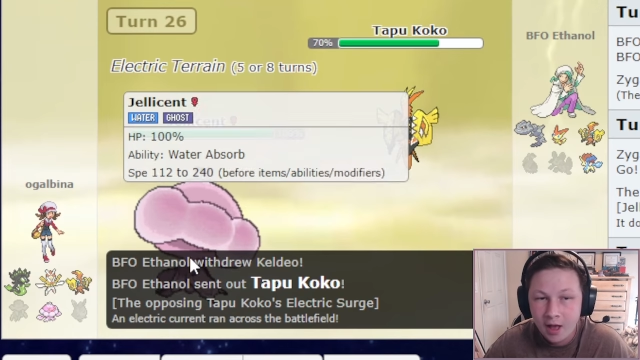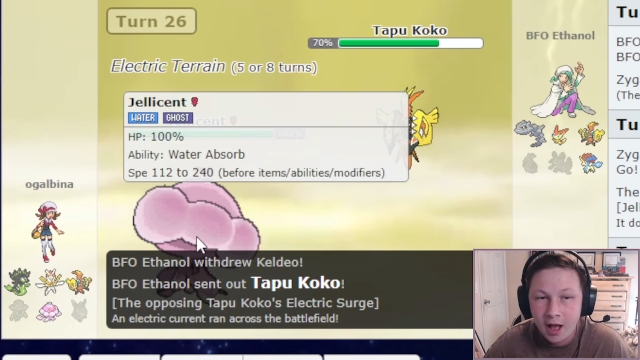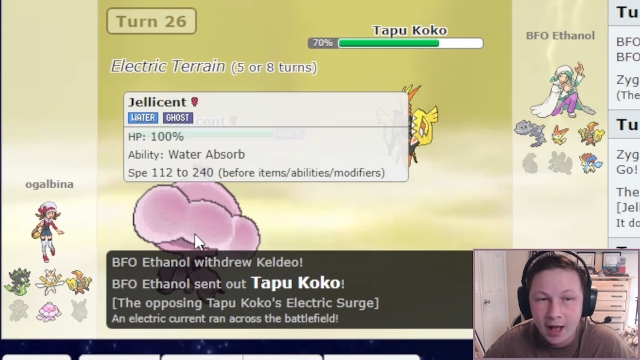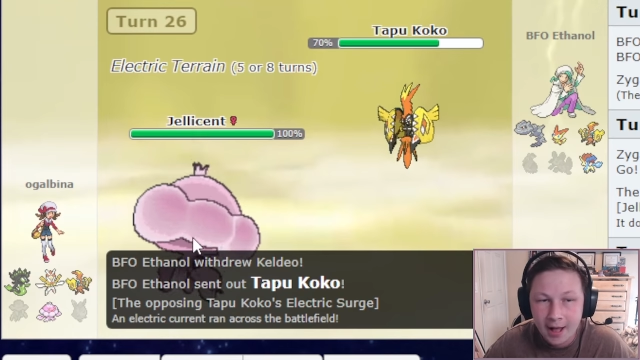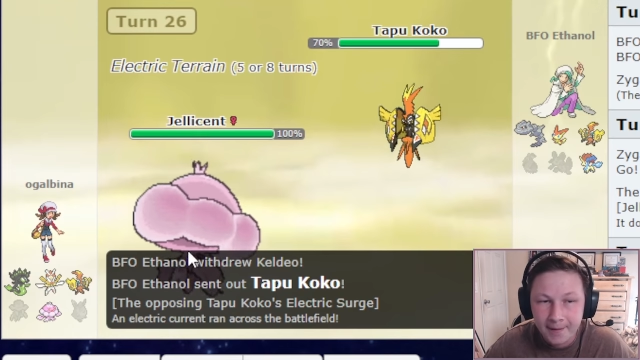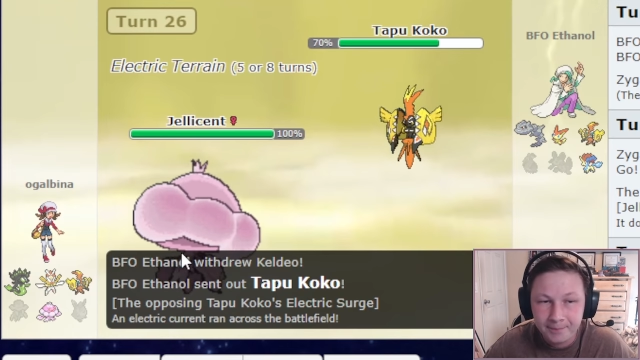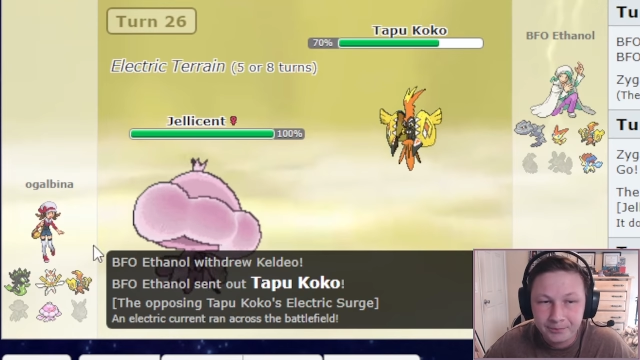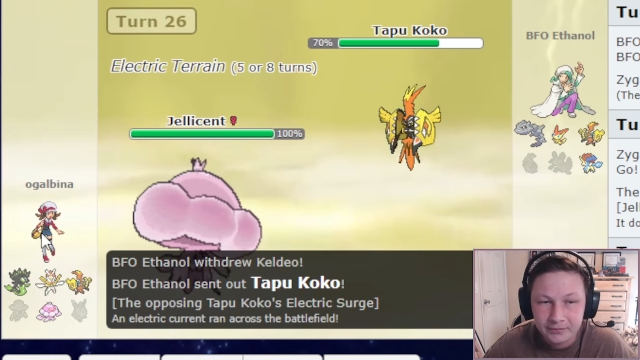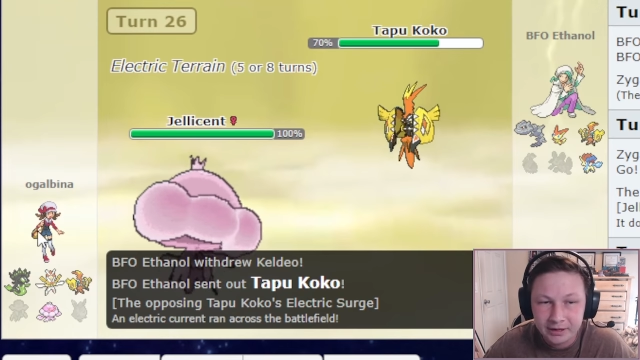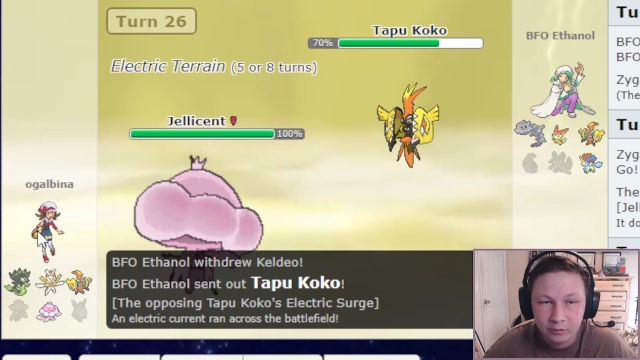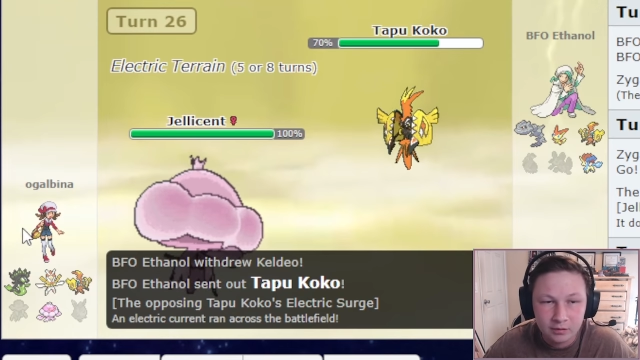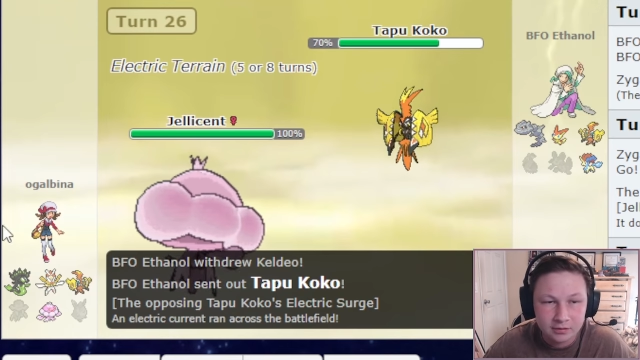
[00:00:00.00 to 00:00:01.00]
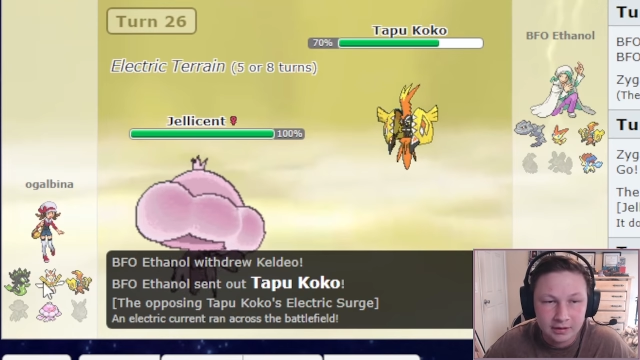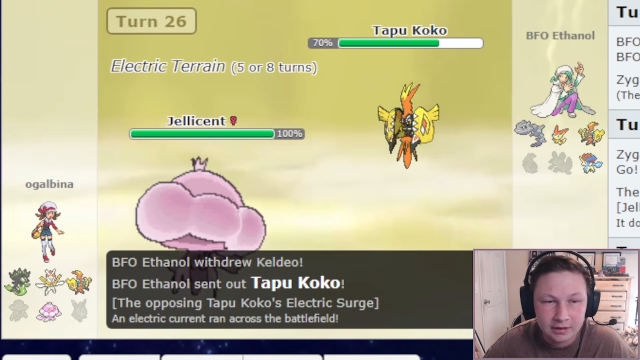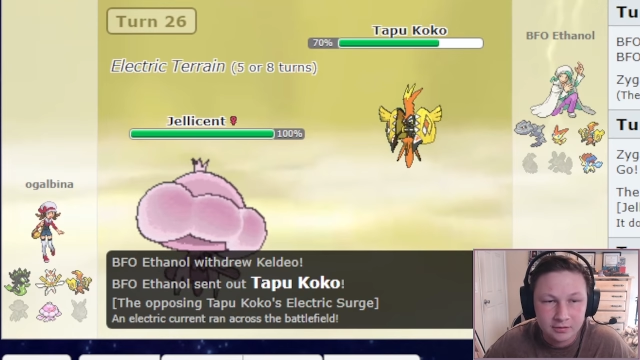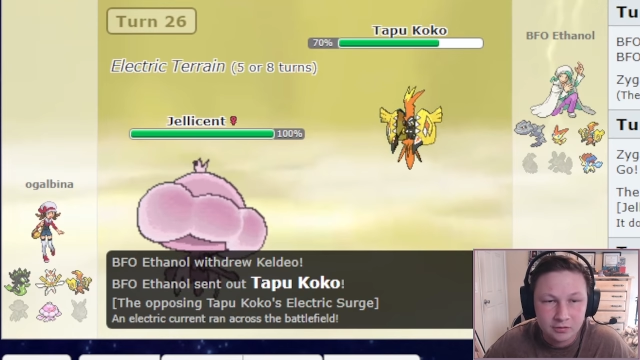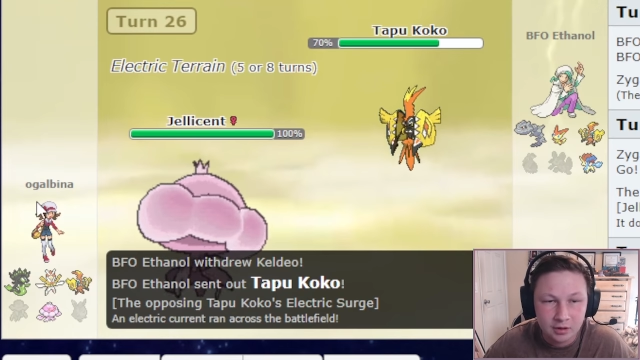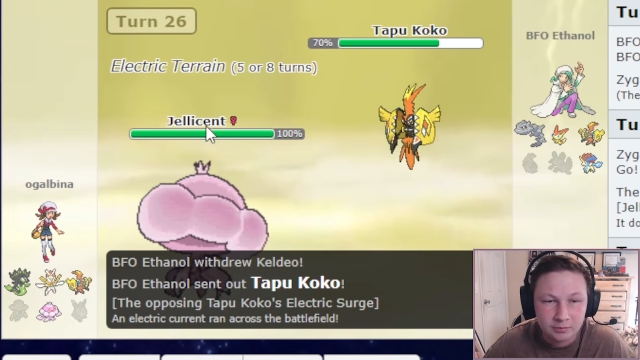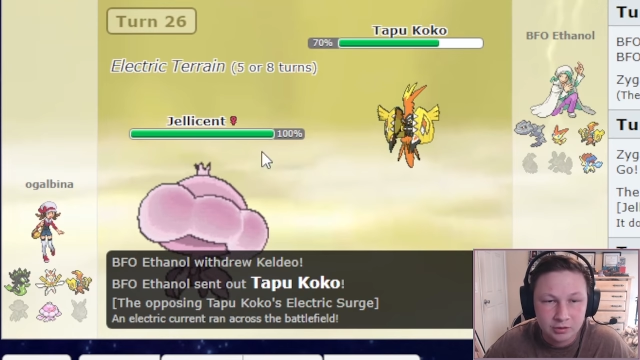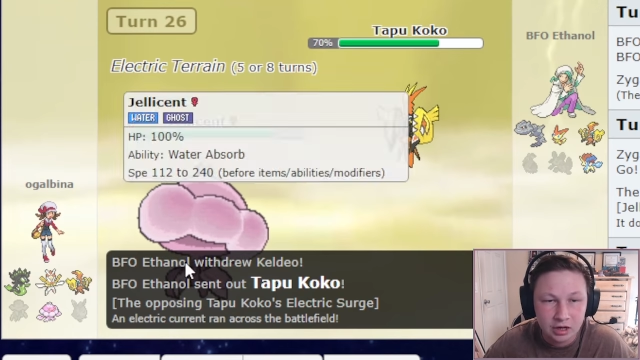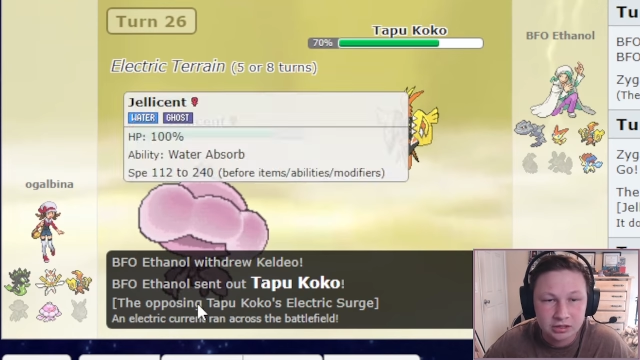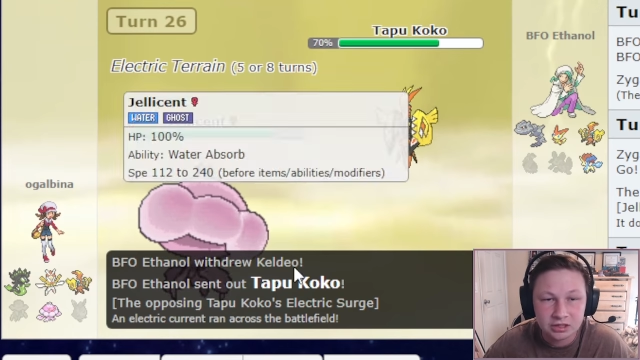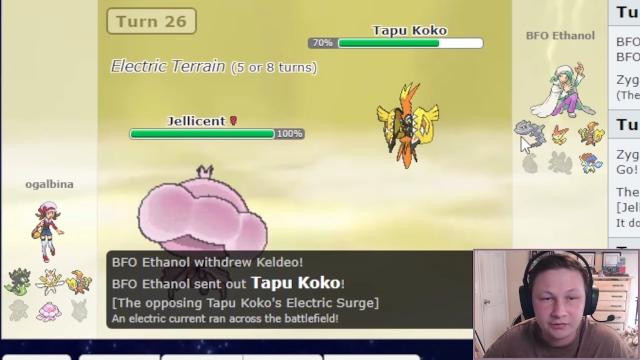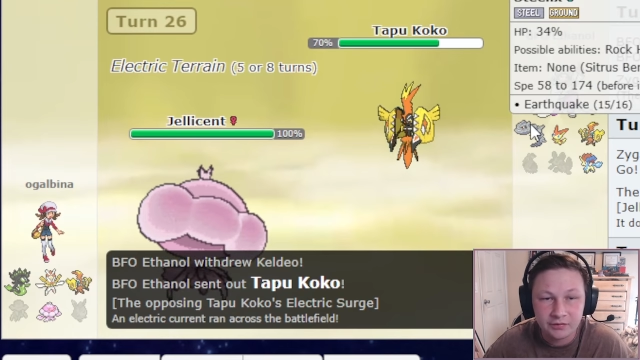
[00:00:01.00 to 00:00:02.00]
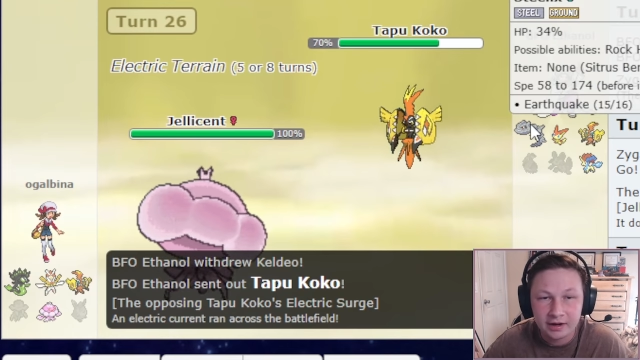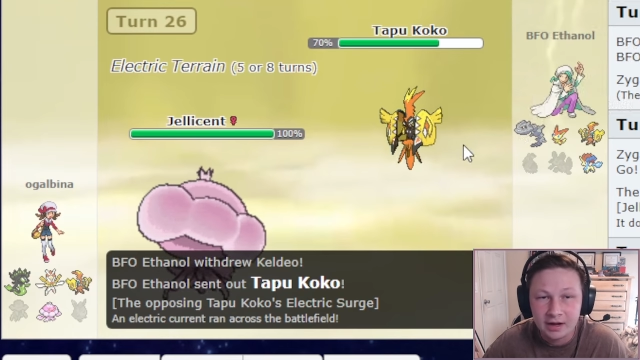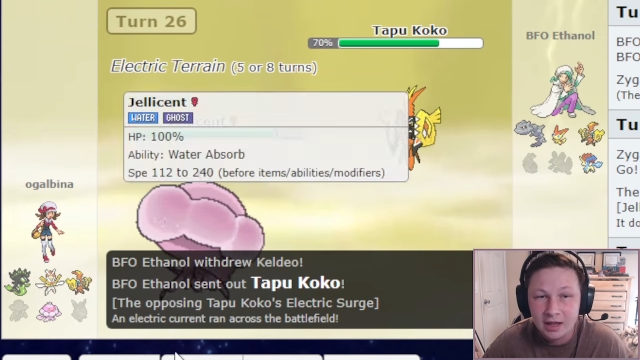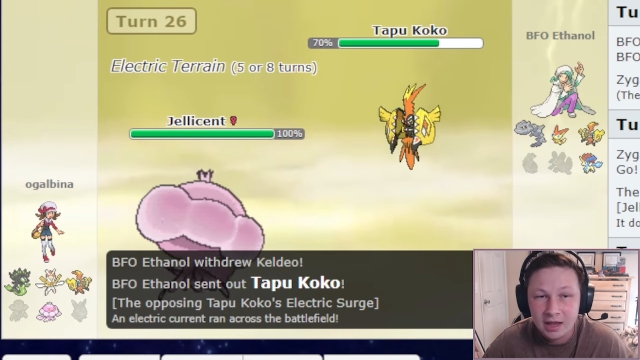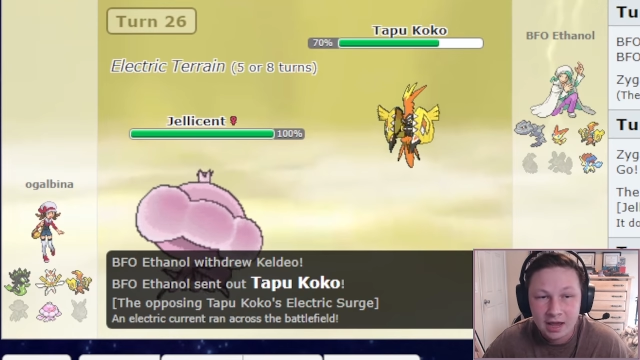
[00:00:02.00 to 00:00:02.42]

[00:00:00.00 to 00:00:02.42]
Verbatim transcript: Um, and it wasn't like a sub-toxic variant.